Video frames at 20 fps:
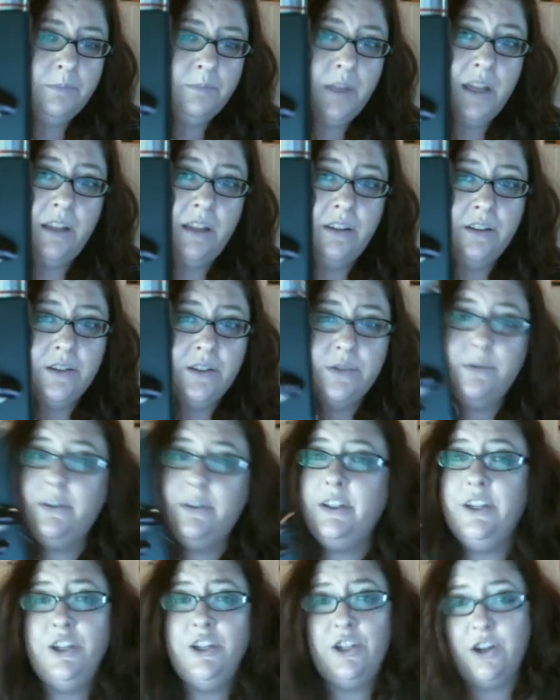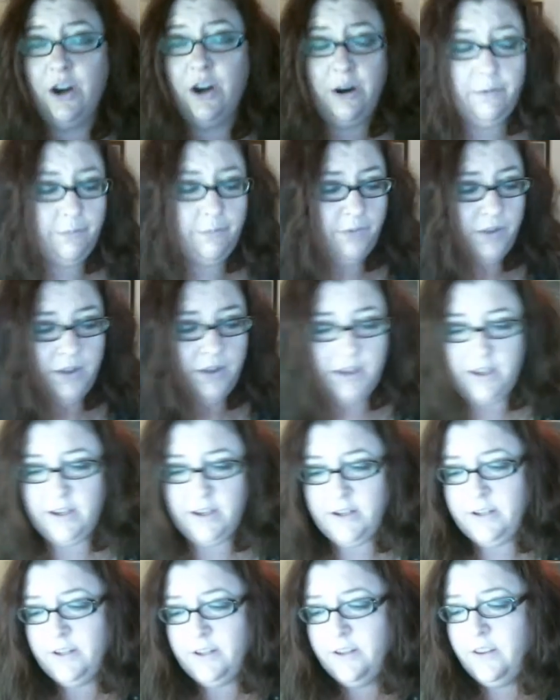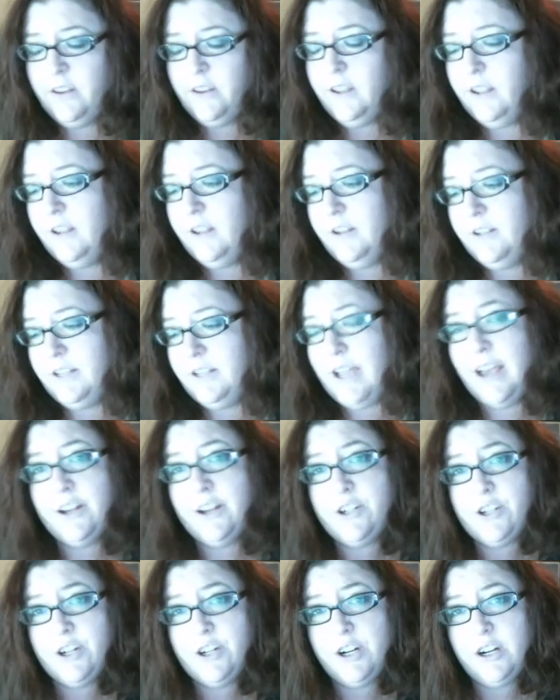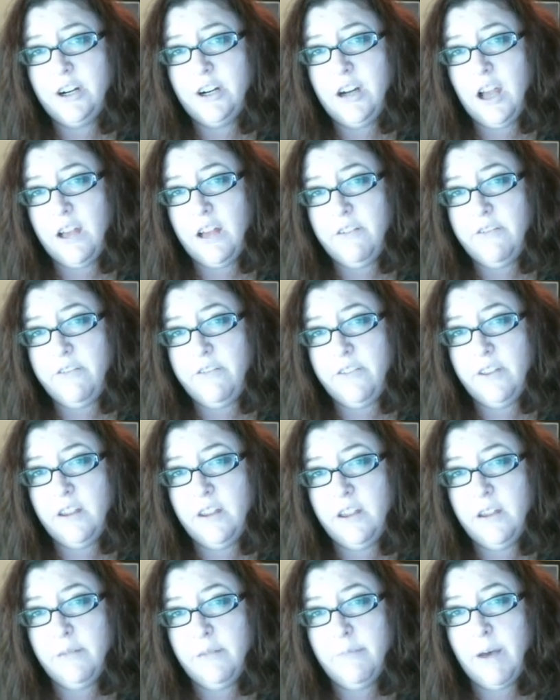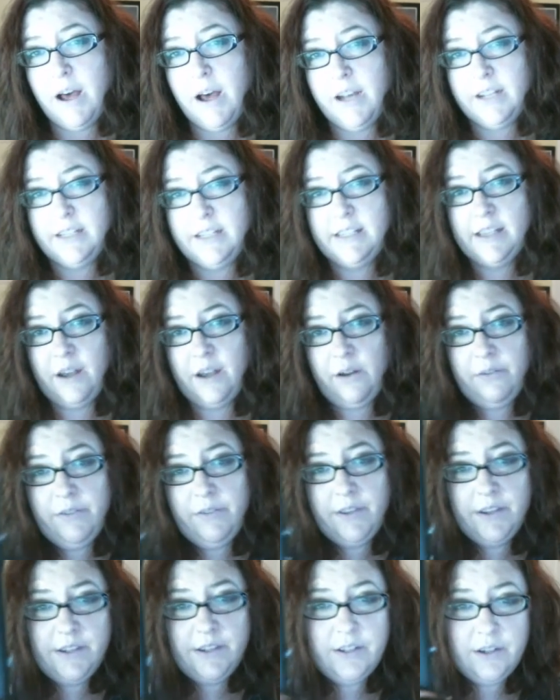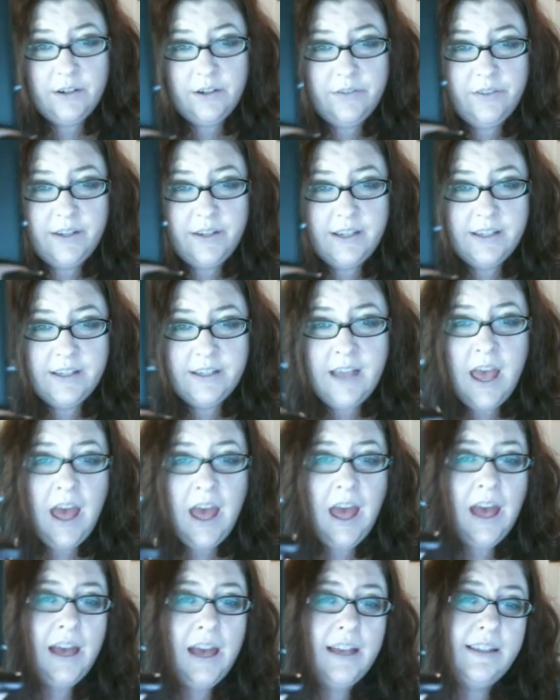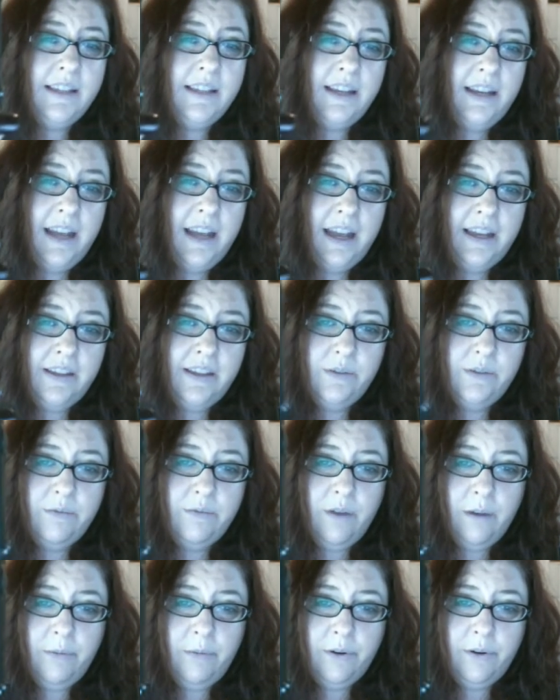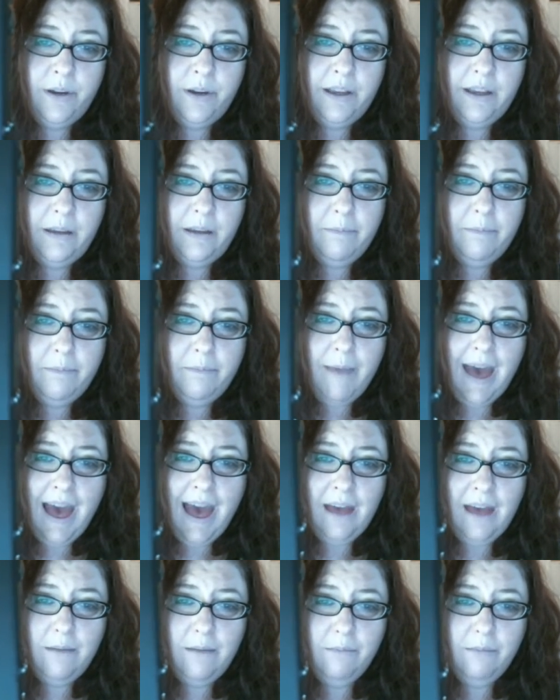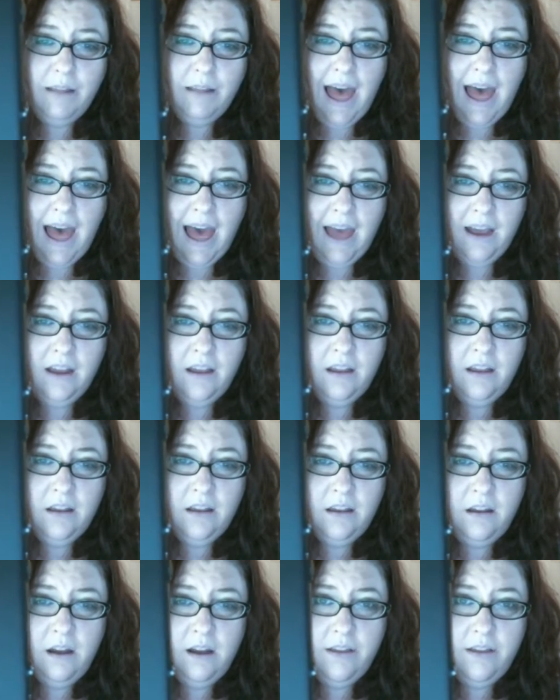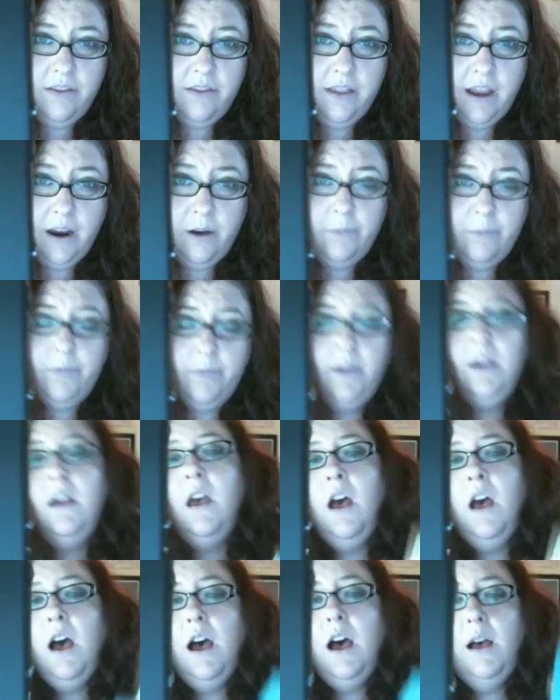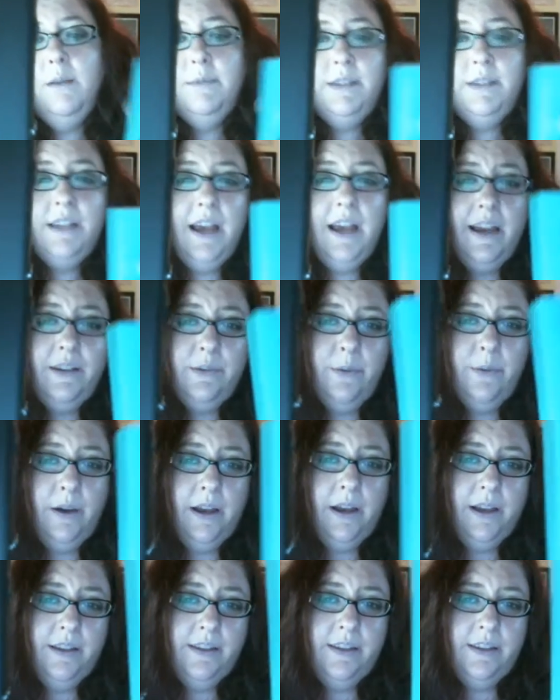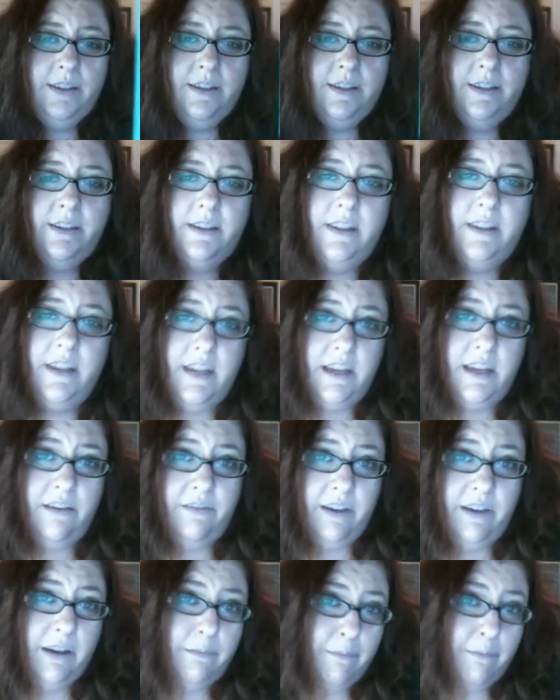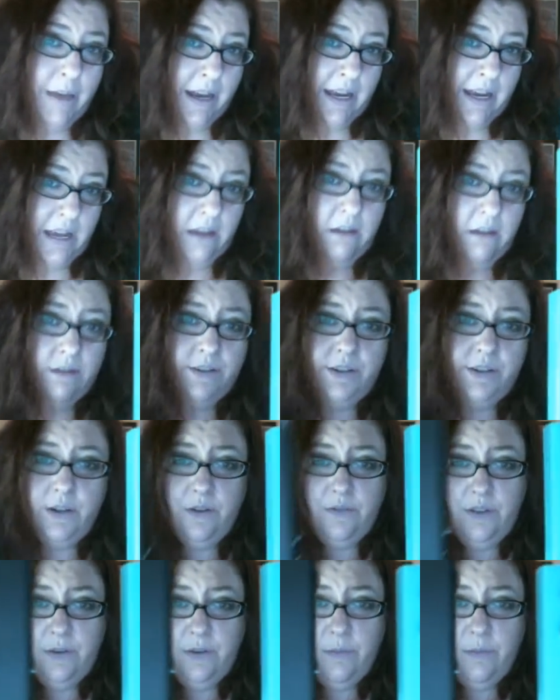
it looks really sharp. The the texture of the mod itself, the surface, is a nice rubbery matte black on there. Um, size-wise, this is the EVIC Mini, so if you